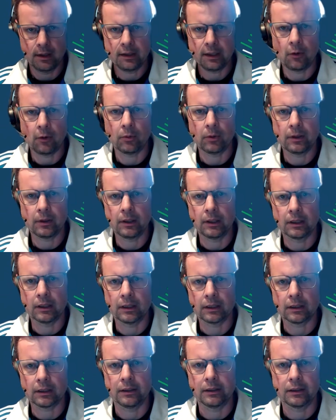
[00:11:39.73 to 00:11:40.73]
Now,
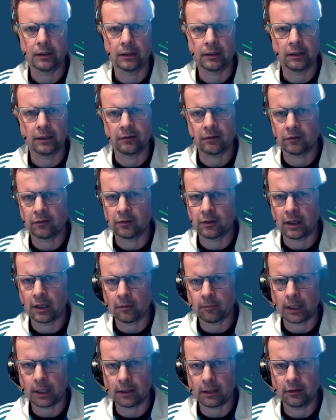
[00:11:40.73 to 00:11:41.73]
Qlik doesn't
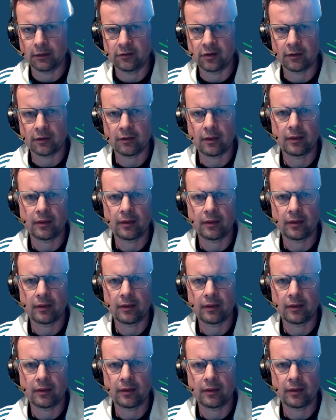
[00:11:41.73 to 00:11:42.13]
automatically check